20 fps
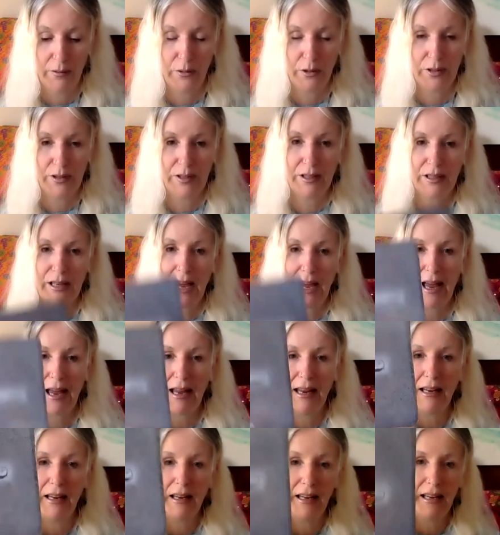for
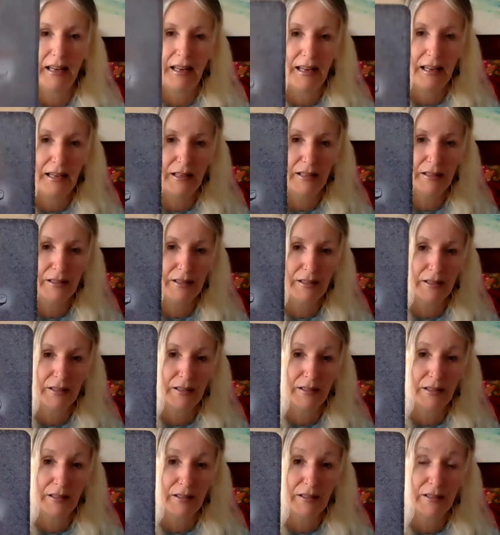today is
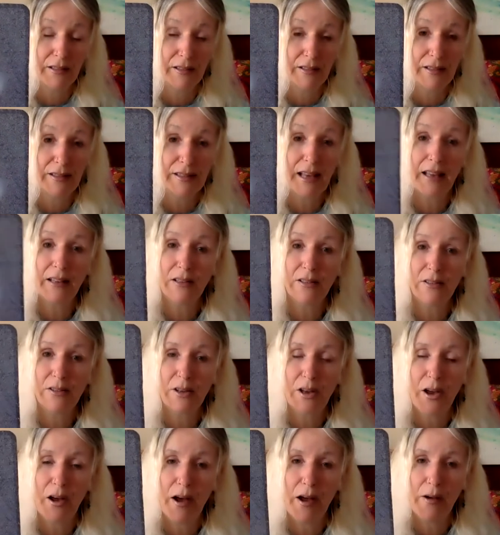
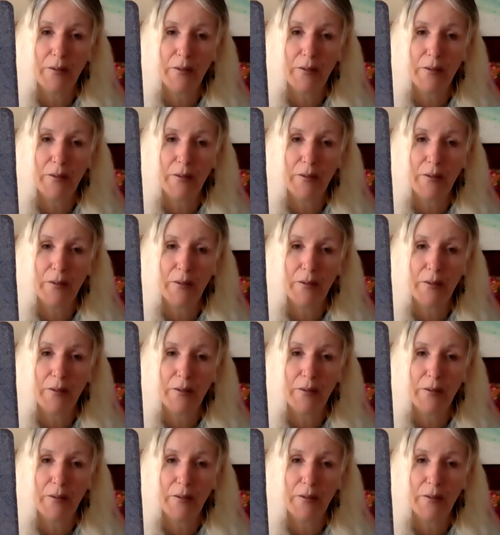center.